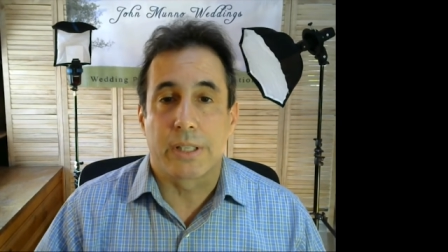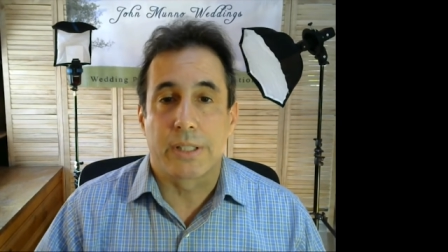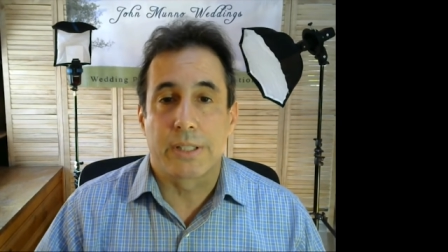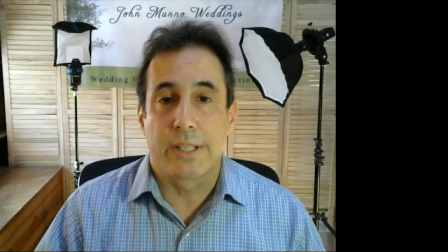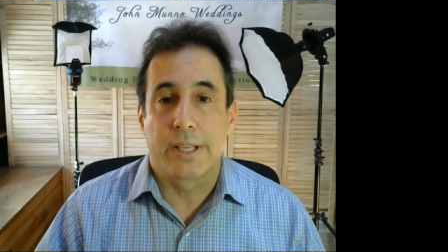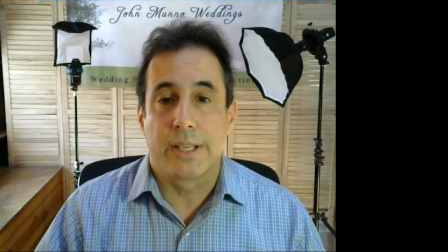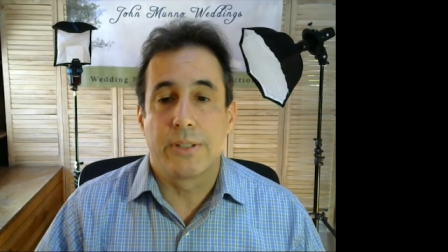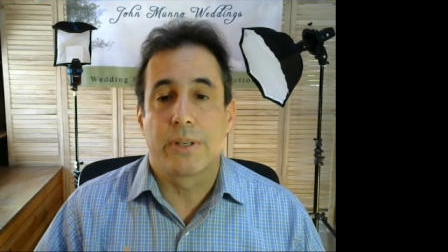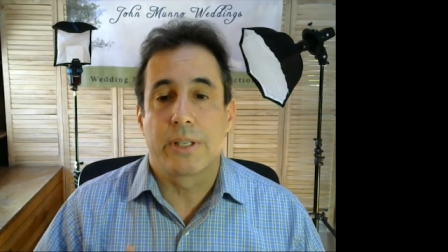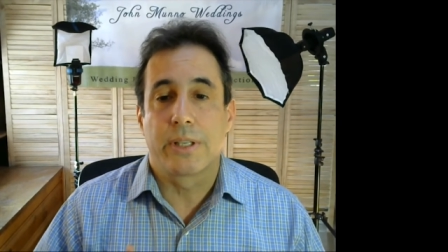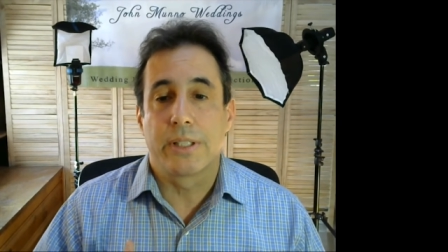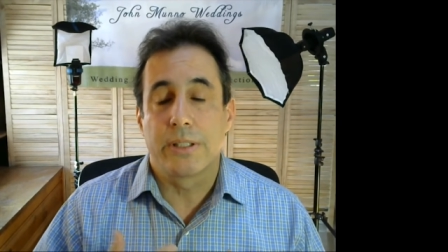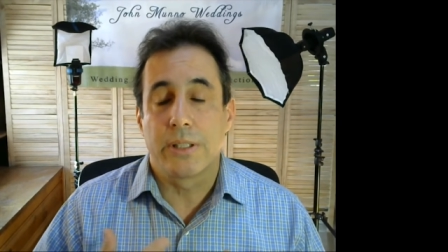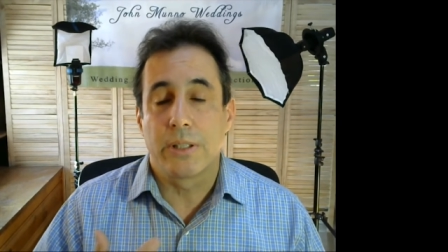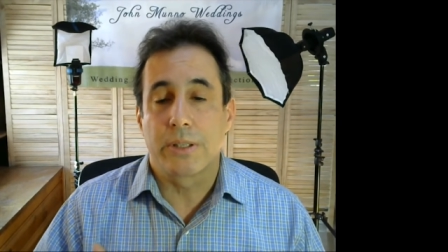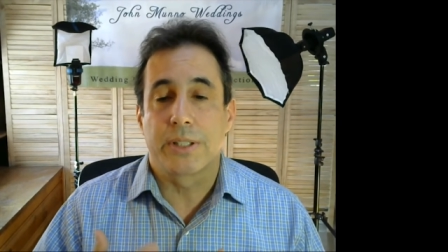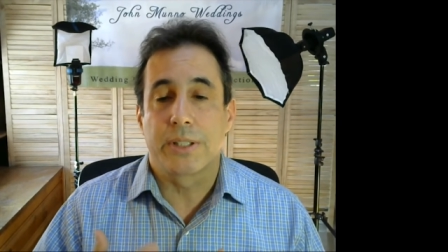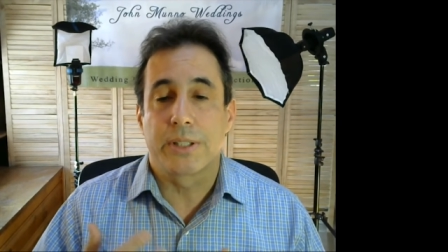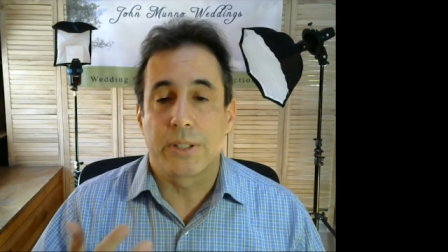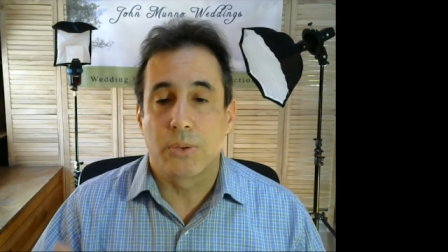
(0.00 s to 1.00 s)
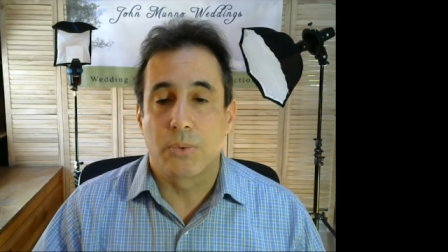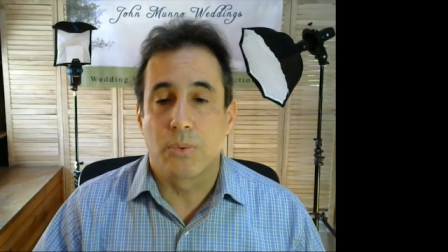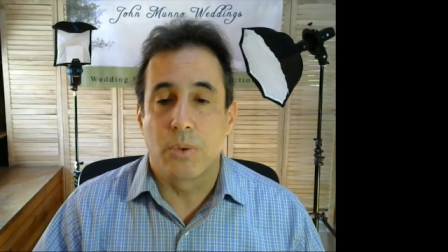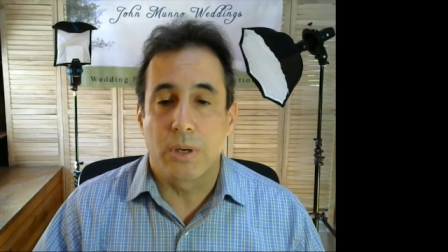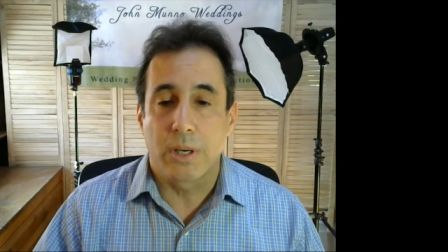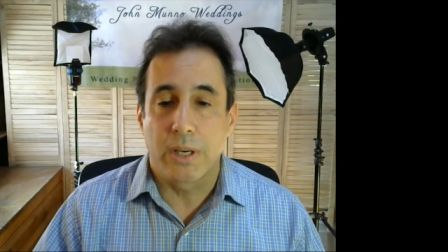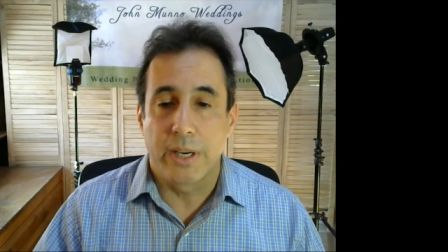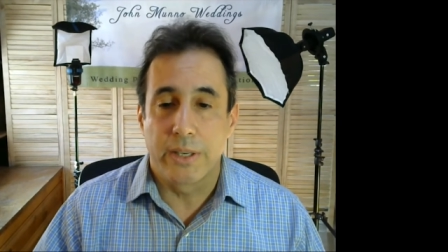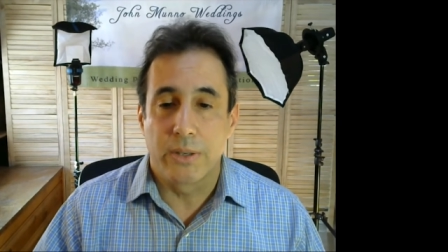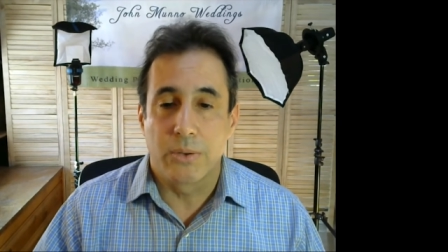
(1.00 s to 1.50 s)
Say you can look at their
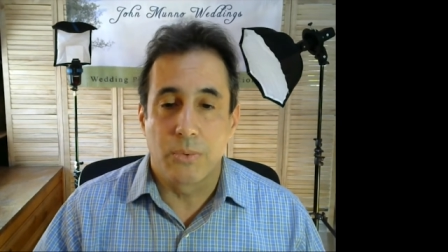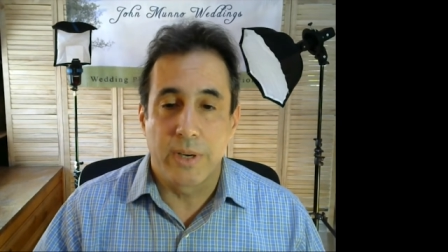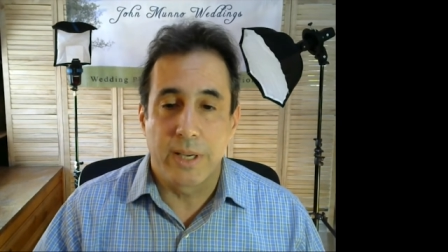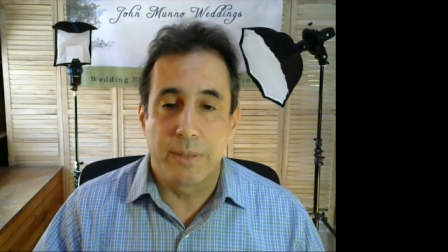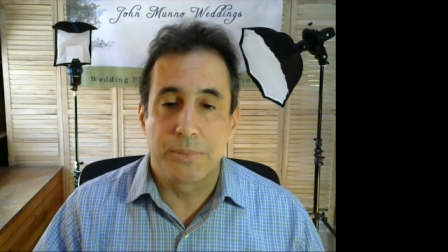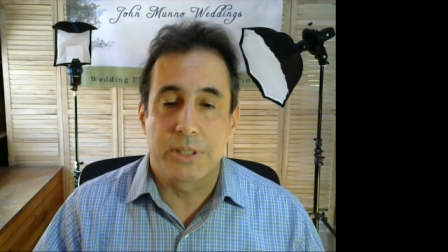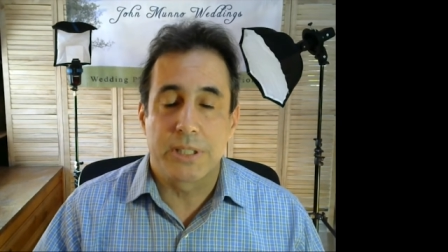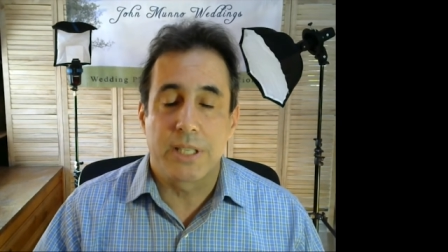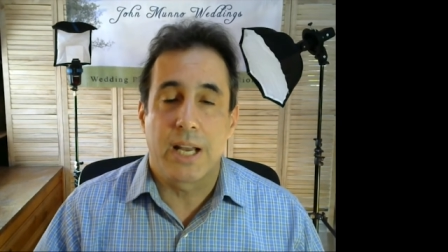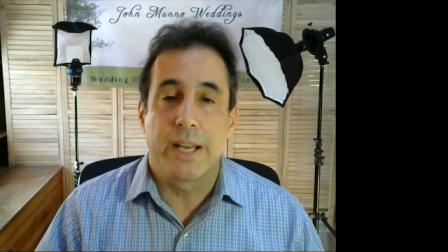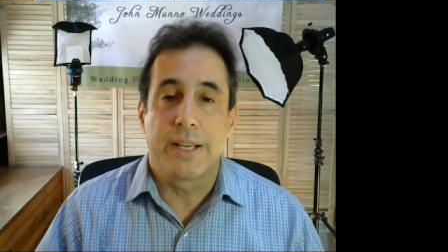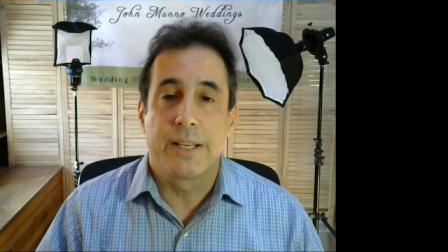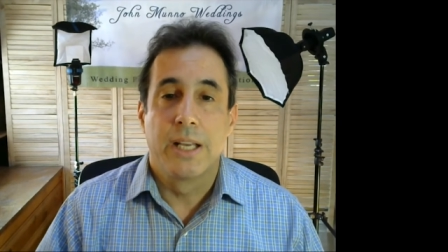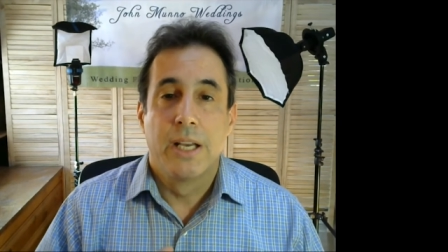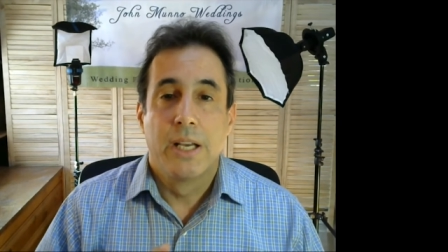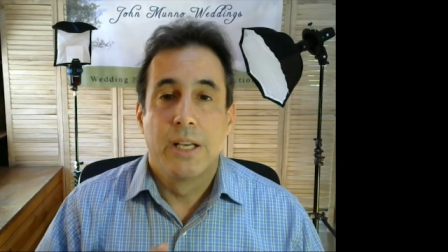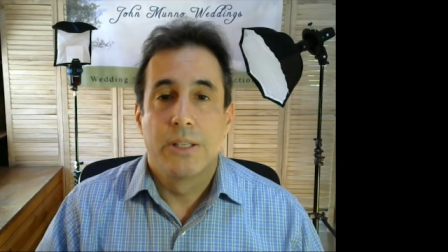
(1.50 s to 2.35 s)
work on a website,